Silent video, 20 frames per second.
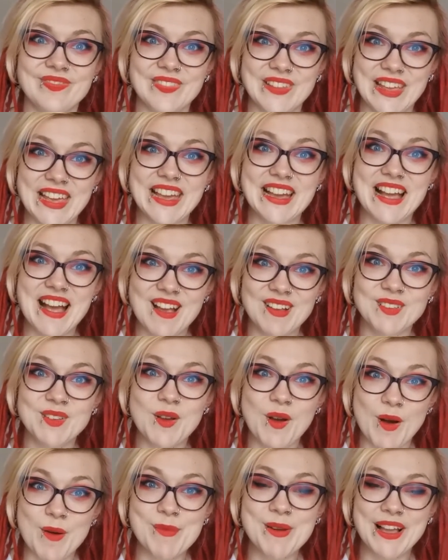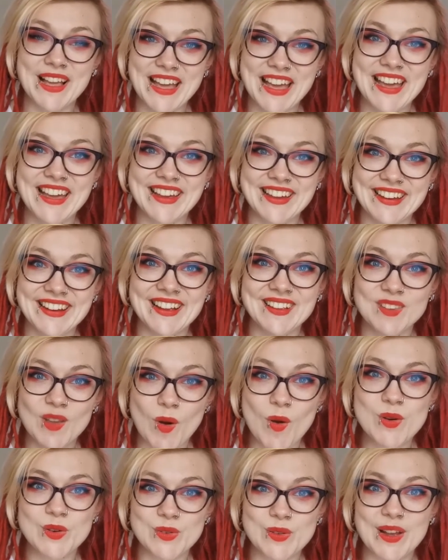It gets complicated. I
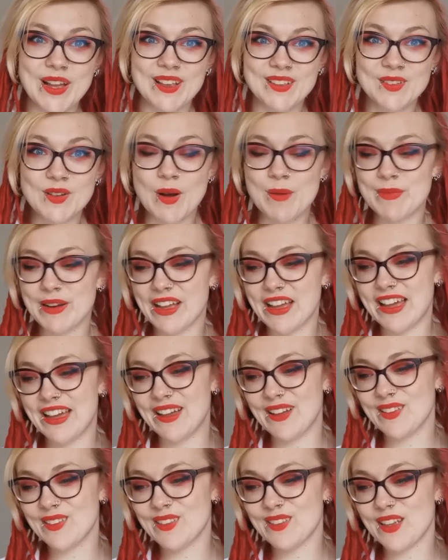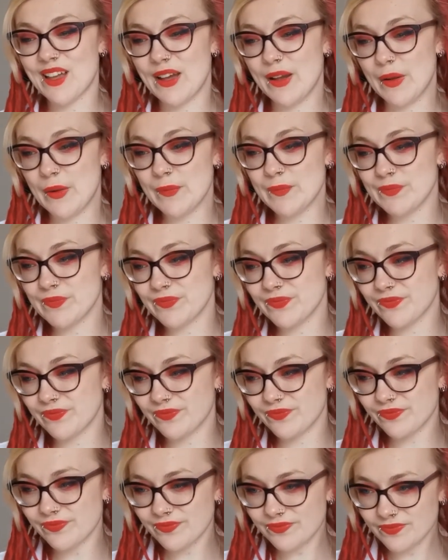told you it gets complicated. So,
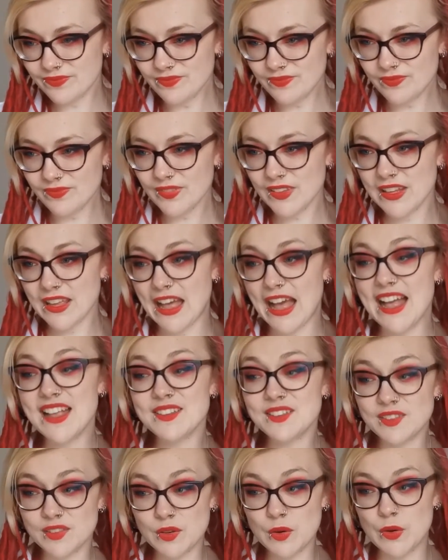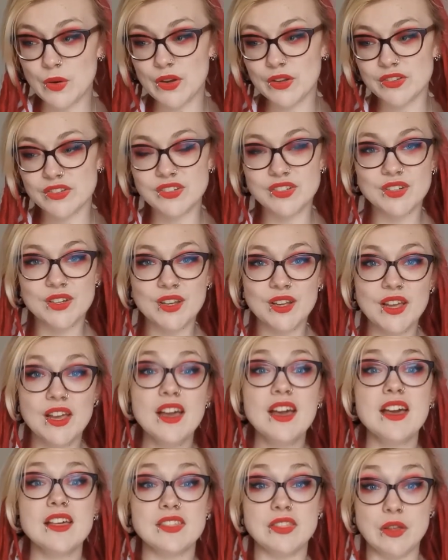as such,
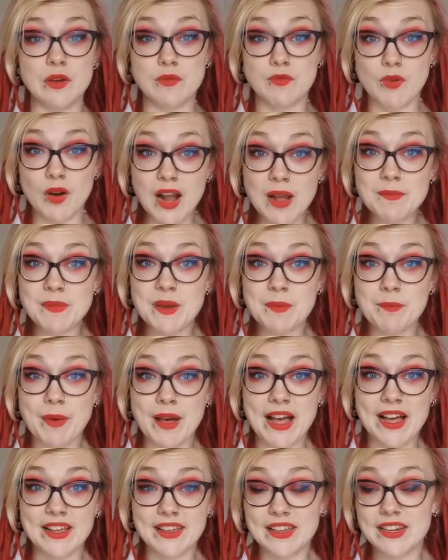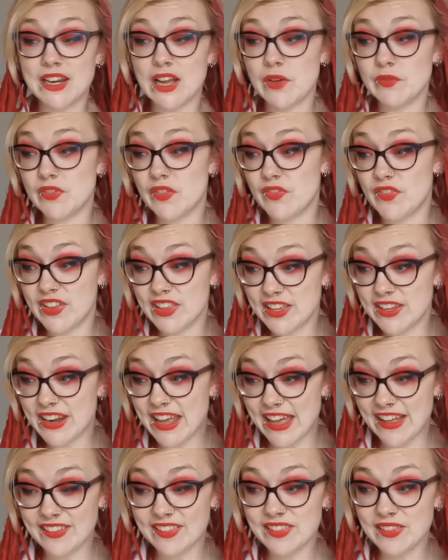the rhyming pattern of a
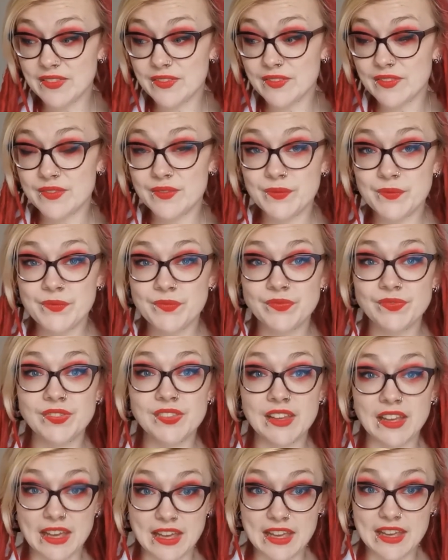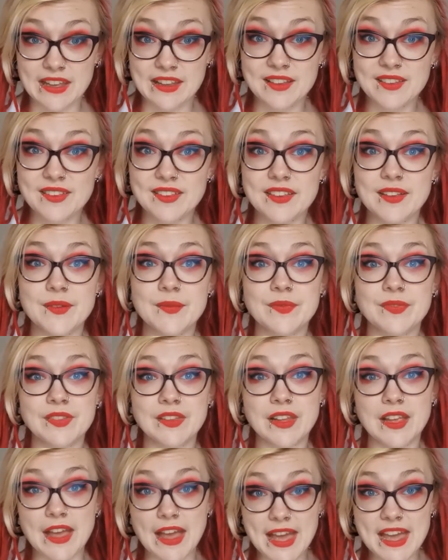villanelle is
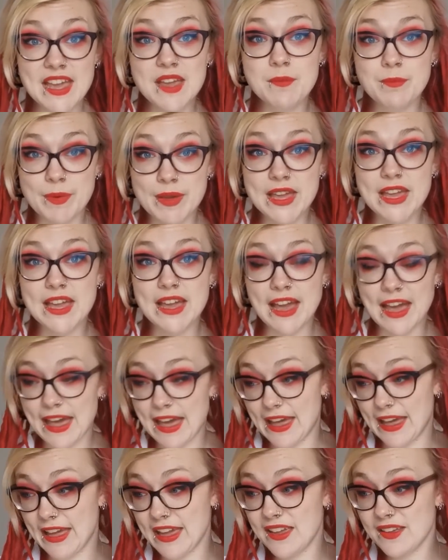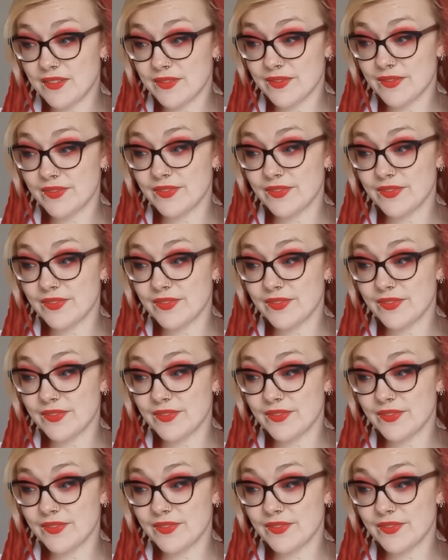A-B-A,